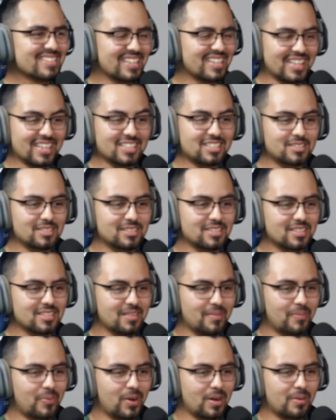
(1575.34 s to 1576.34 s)
I was like, that's
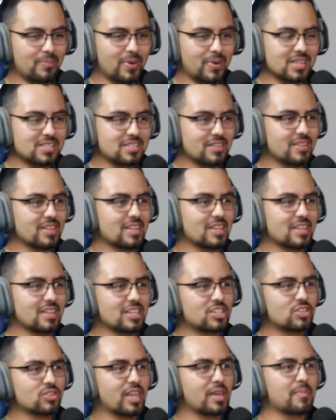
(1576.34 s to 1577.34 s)
pretty impressive. And then
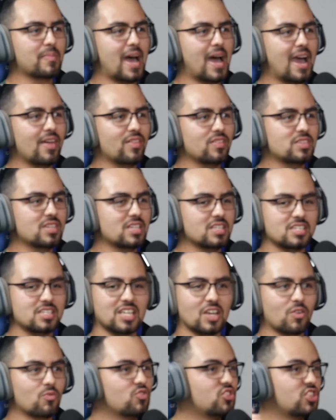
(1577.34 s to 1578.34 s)
they show like behind the scenes, he's
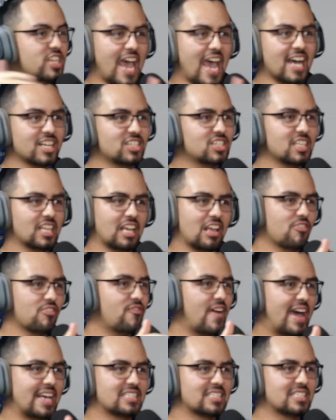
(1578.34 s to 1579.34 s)
like dashing like as
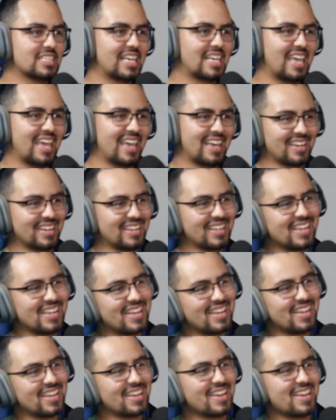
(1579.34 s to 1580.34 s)
fast as he
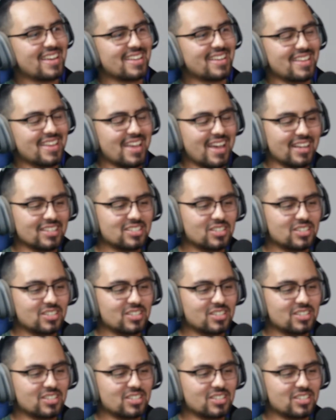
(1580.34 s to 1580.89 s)
can. Yeah,